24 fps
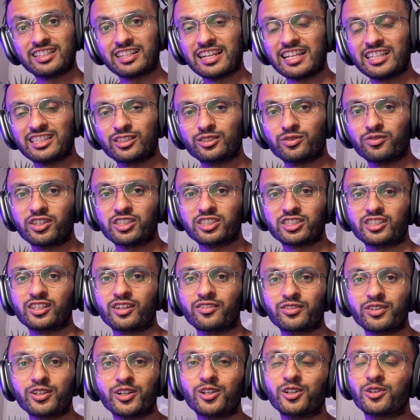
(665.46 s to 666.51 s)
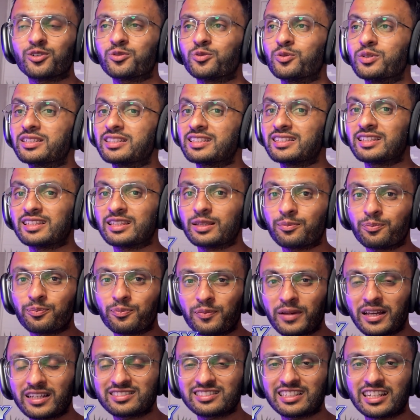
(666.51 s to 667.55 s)
latest version of YOLO with the
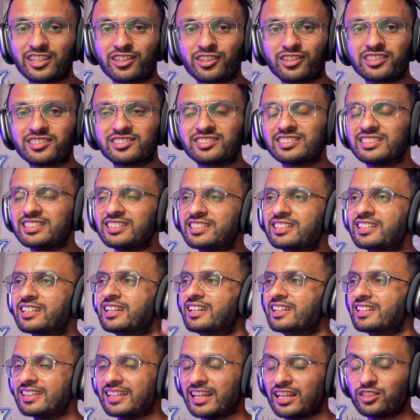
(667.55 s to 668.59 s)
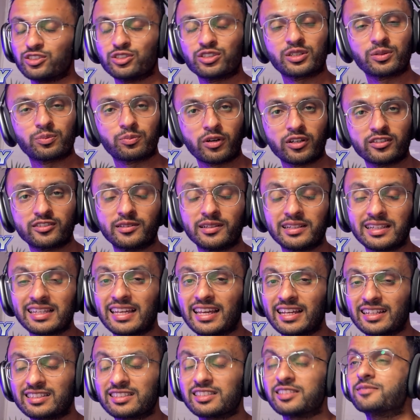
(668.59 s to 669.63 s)
best accuracy that you could possibly
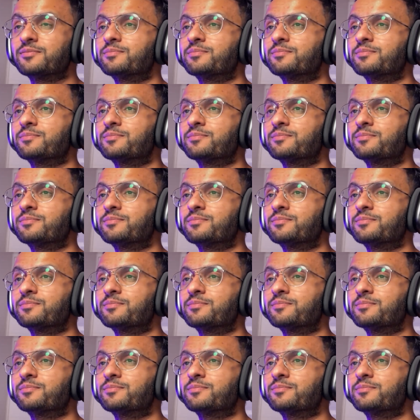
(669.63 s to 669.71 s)
get.